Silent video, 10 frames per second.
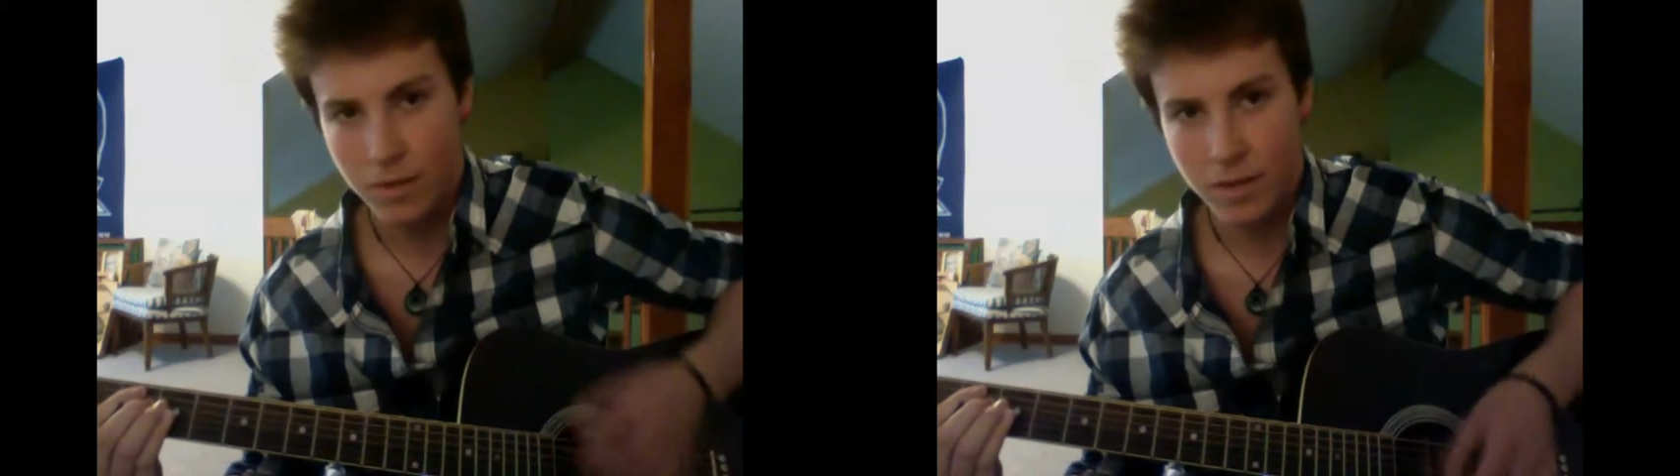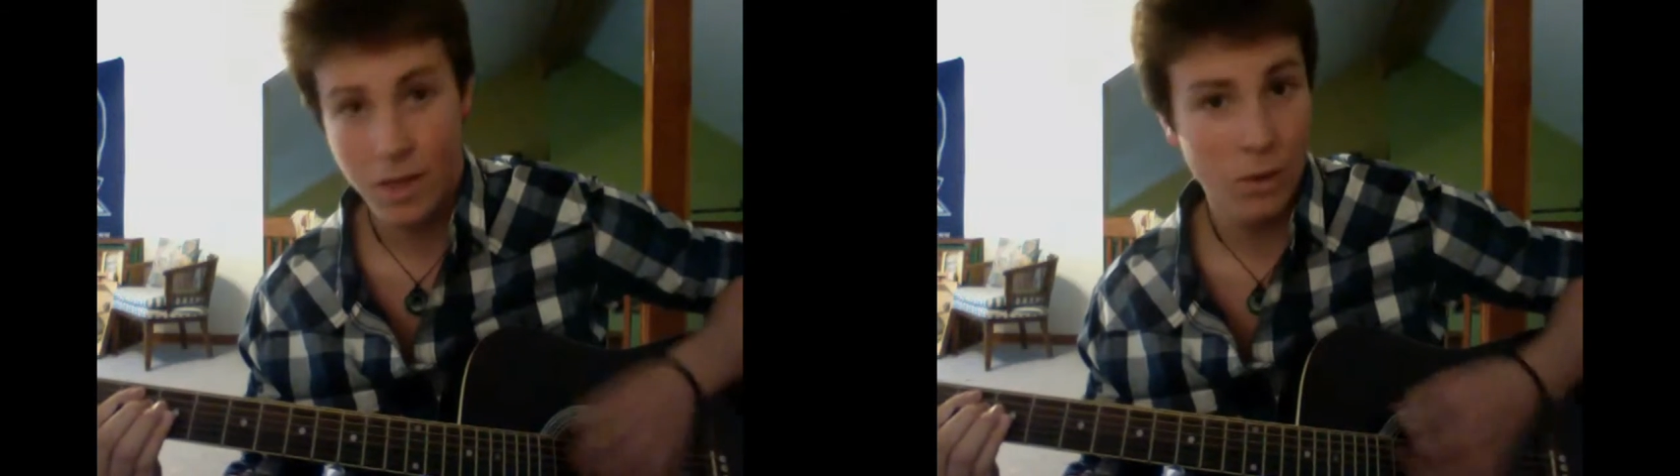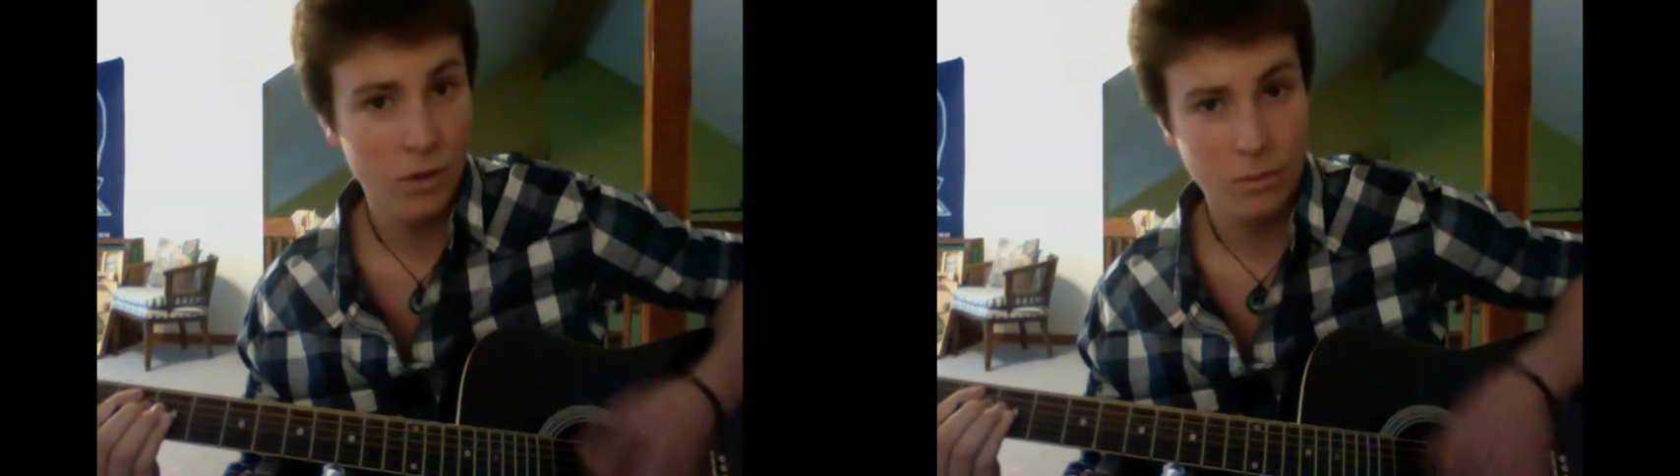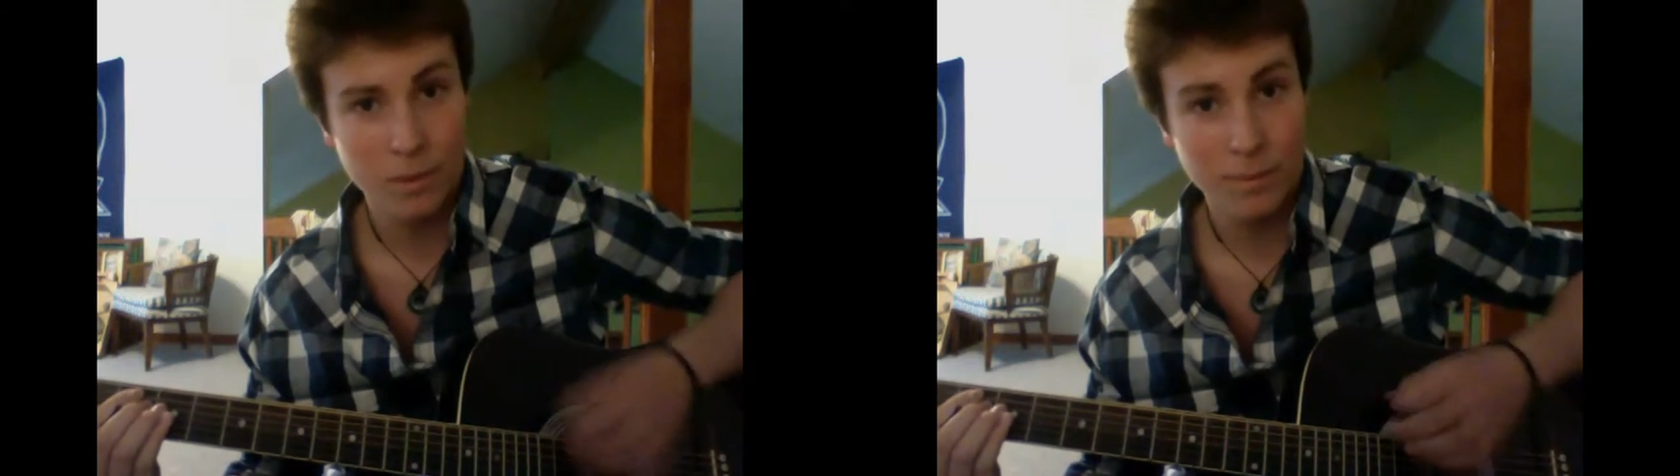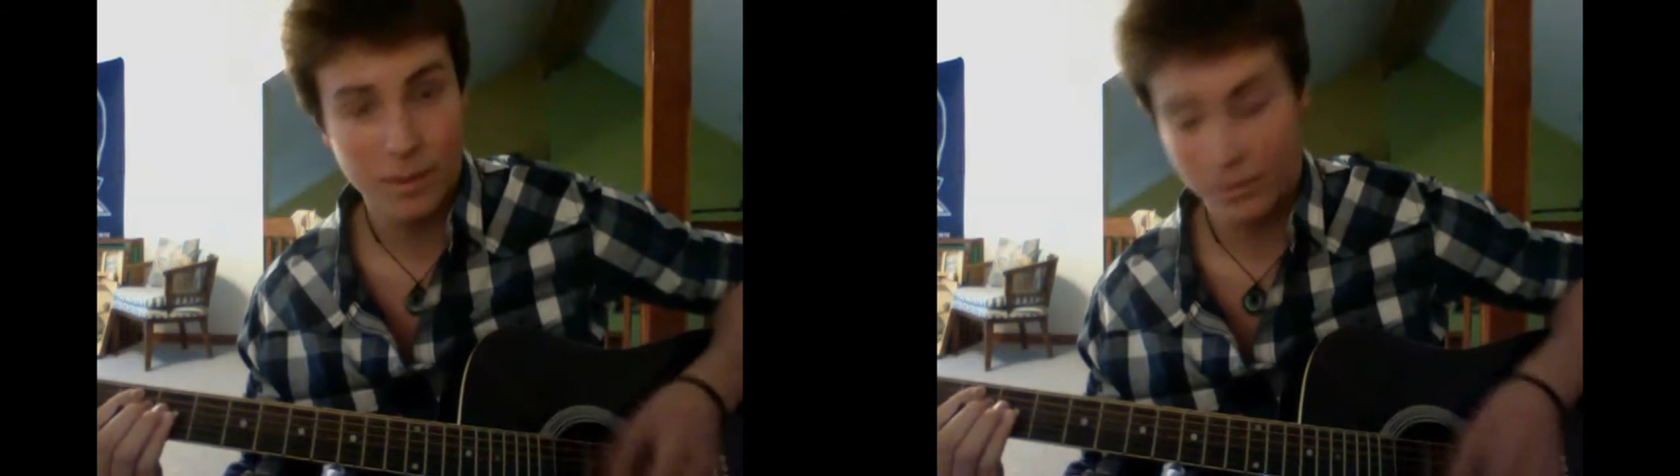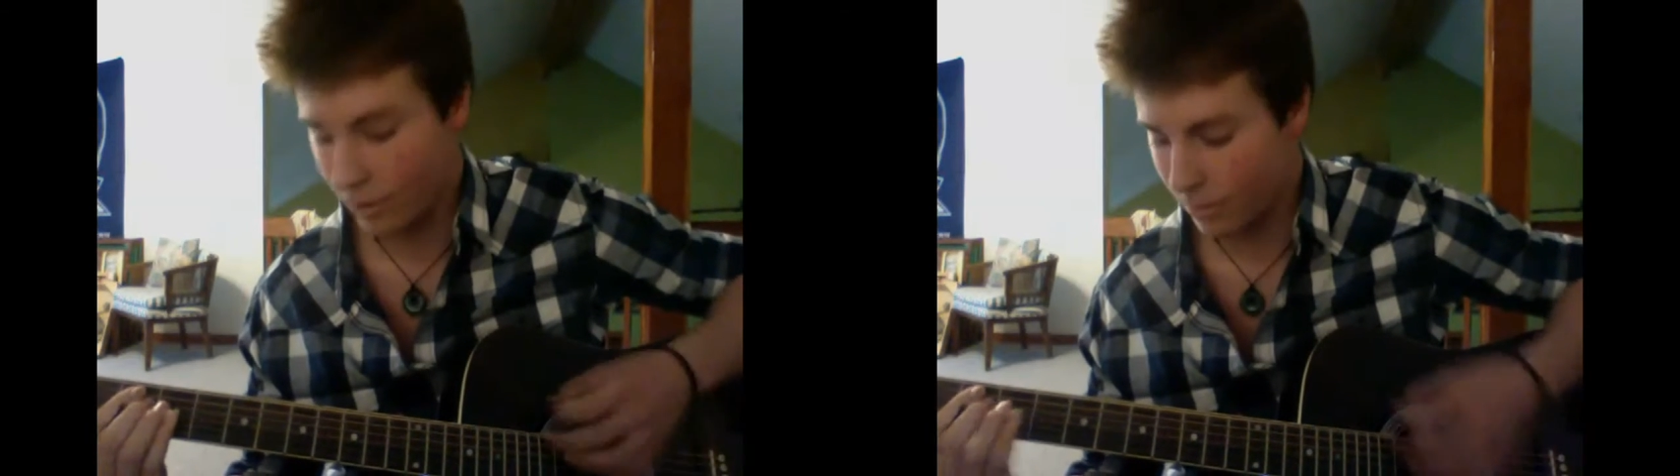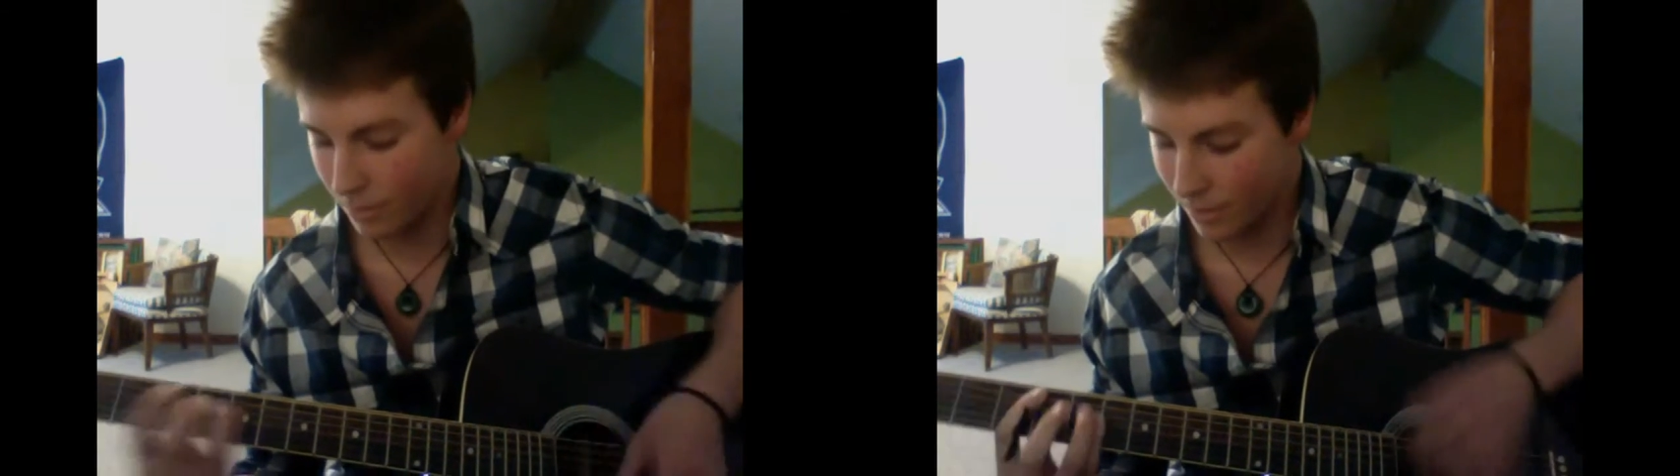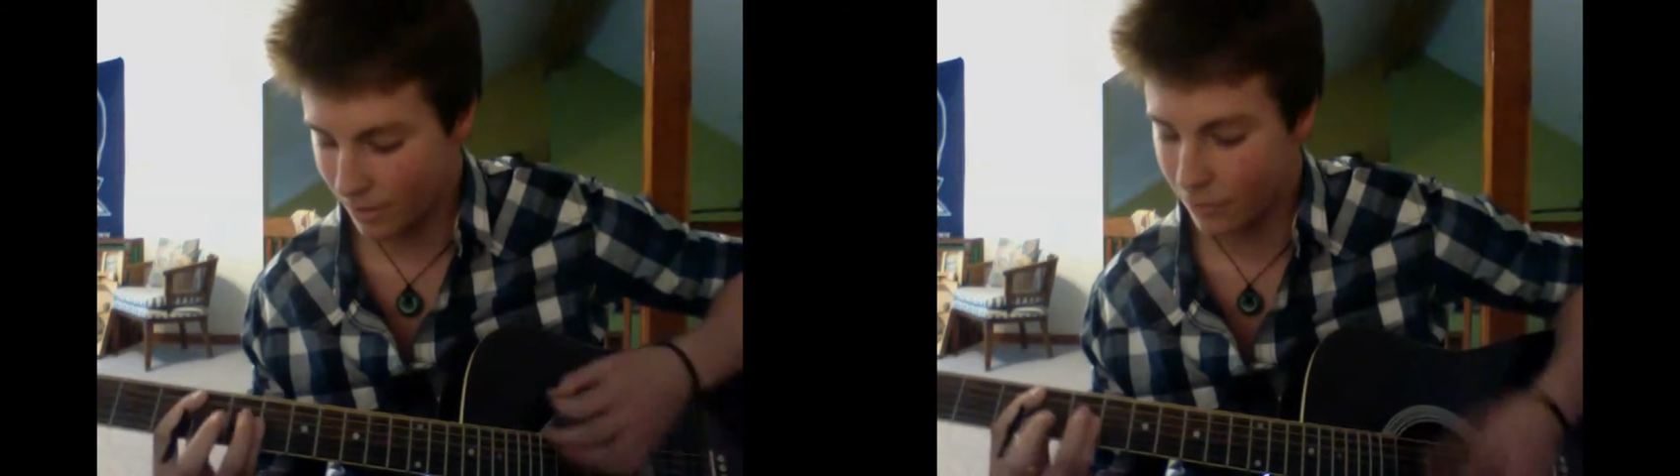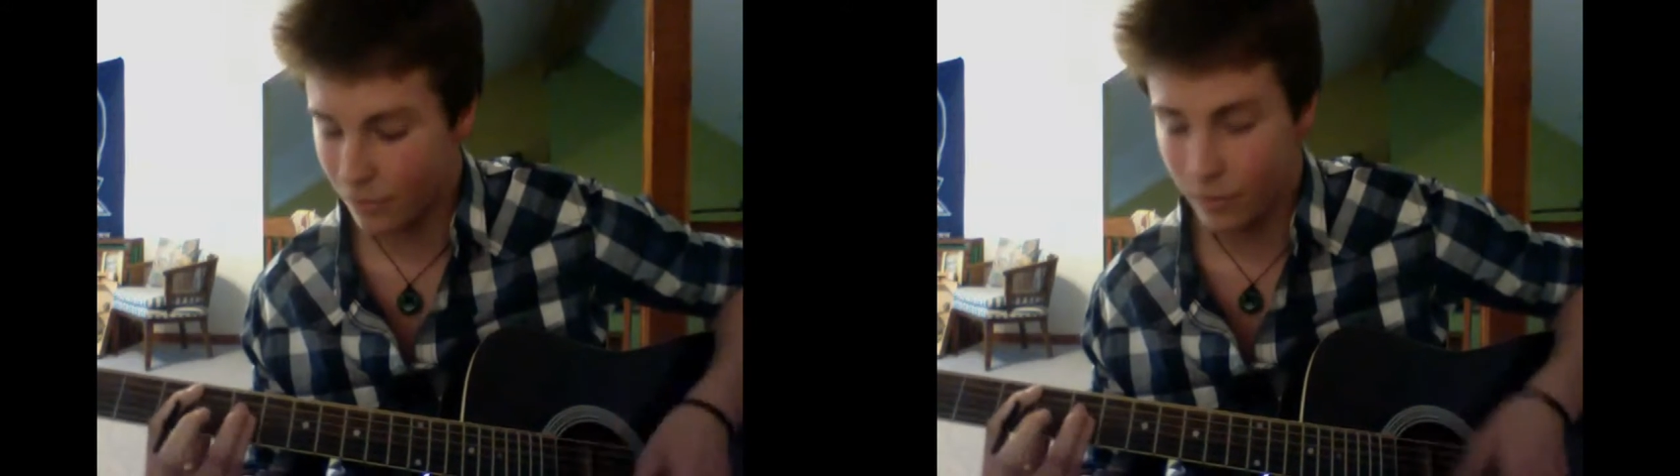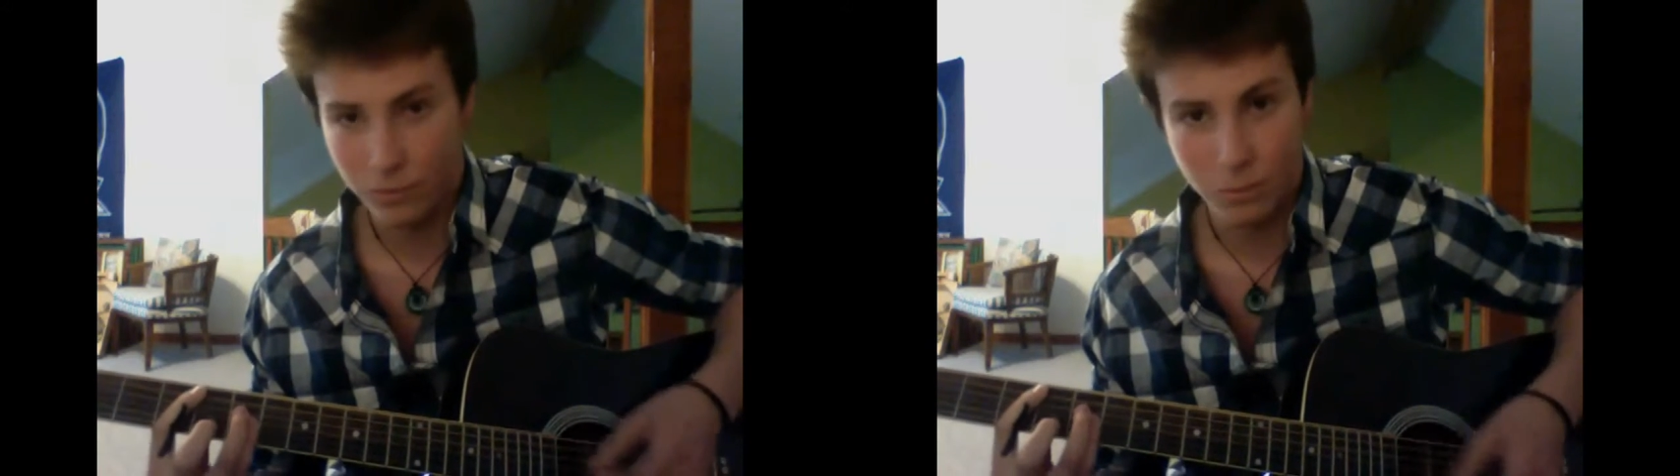and watch me mess up, I'm gonna get to know
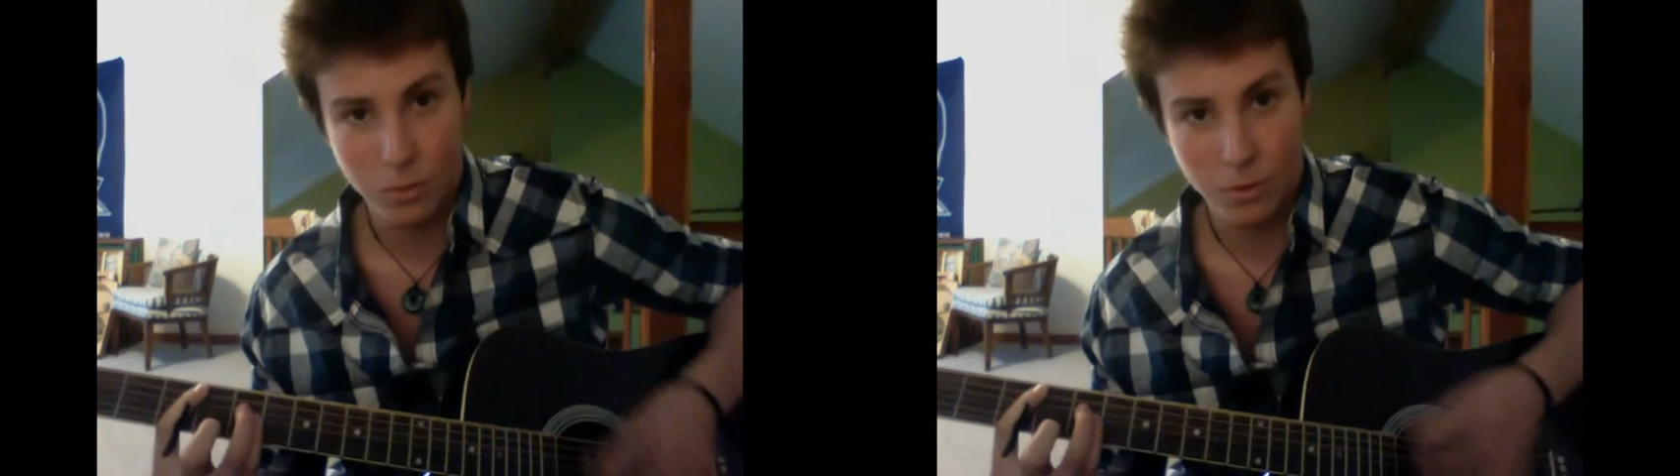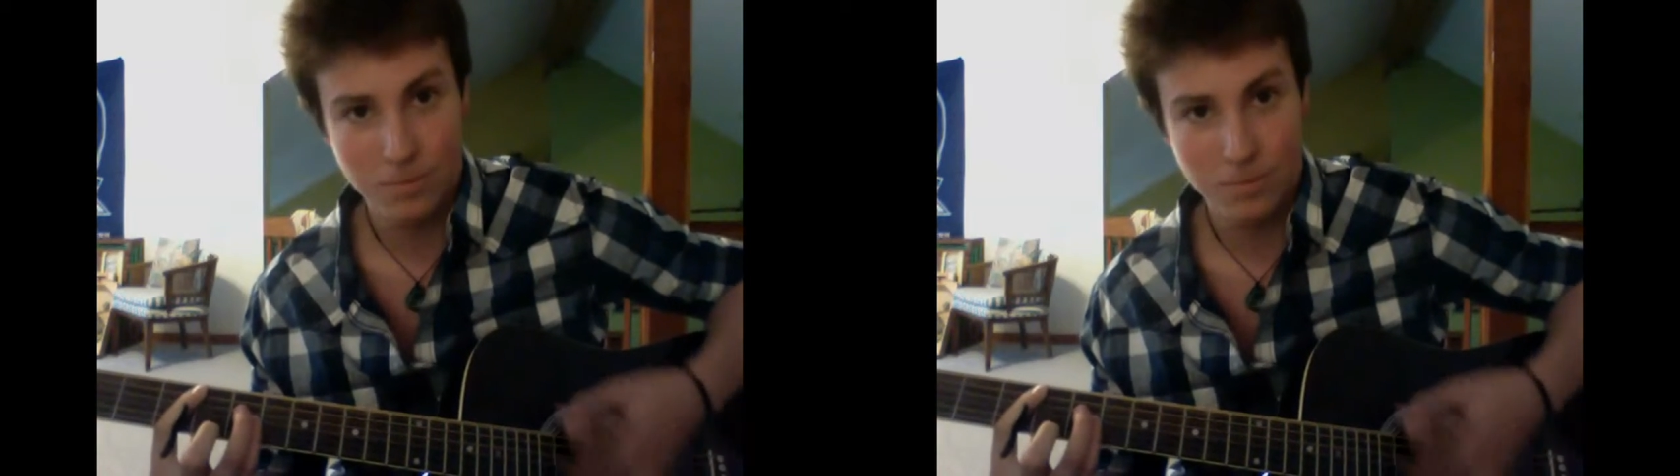some more.